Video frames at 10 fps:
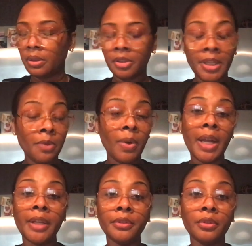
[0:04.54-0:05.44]
So
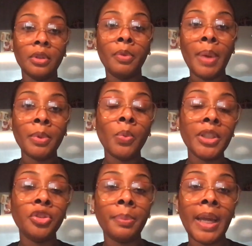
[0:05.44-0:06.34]
anyway, remember
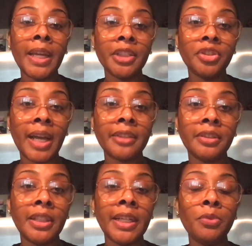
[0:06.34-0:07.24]
when Jermaine
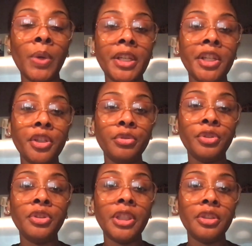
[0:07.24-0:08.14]
Jackson and Whitney
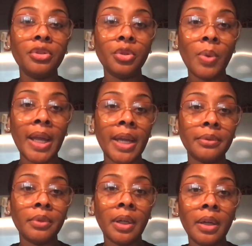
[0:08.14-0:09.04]
Houston did a
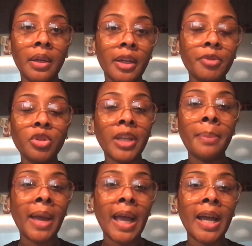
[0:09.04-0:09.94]
duet? If you say
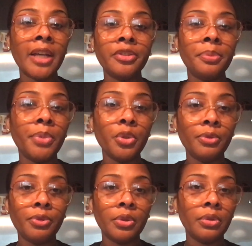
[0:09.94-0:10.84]
my eyes are
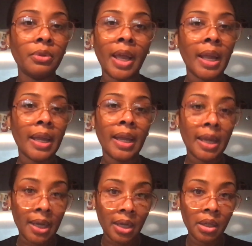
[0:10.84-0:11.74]
beautiful,
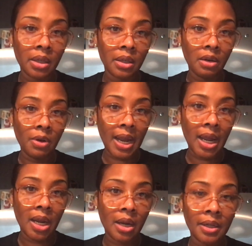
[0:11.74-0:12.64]

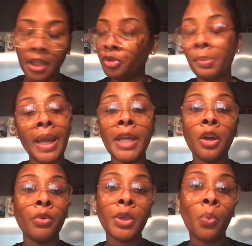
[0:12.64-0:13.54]
okay? Now Jermaine
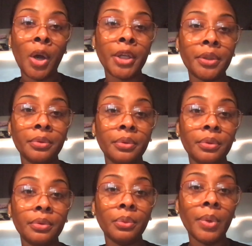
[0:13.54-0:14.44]
only wanted
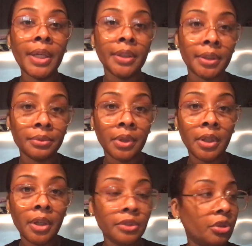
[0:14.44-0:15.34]
Whitney.
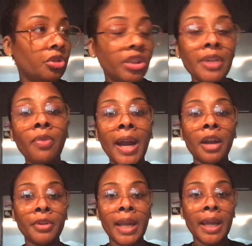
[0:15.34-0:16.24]
So she
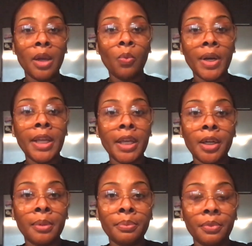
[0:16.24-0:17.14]
round there with
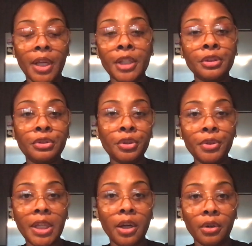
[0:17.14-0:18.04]
him in the
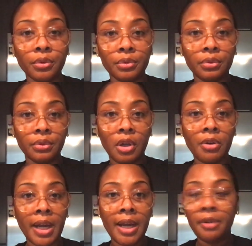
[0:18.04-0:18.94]
studios,
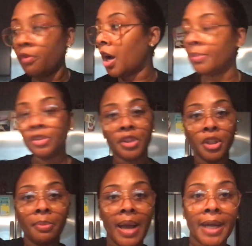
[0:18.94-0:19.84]
okay? Robyn's
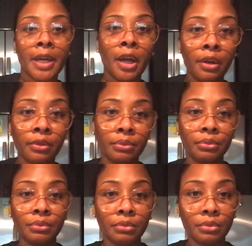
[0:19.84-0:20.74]
still back home,
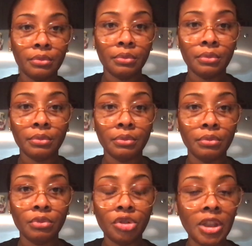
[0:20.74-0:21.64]

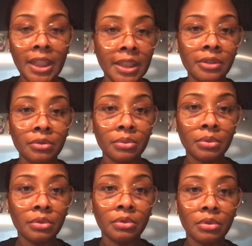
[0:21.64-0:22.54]
chilling,
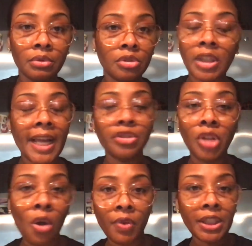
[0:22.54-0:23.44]
slash
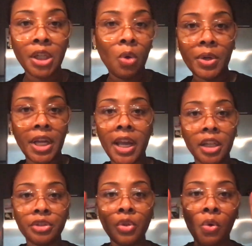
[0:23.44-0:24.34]
don't really know what the
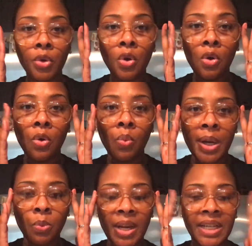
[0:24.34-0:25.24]
hell is going on
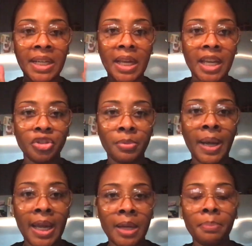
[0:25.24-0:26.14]
with Whitney and
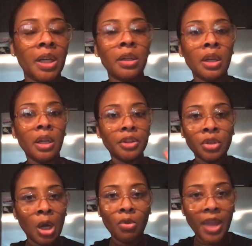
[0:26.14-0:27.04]
Jermaine, but, you
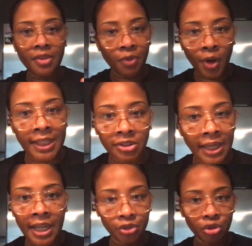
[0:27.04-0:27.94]
know, they friends
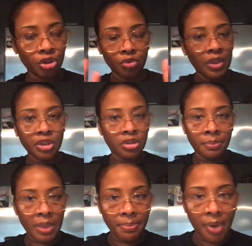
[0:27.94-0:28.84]
now, so she really shouldn't be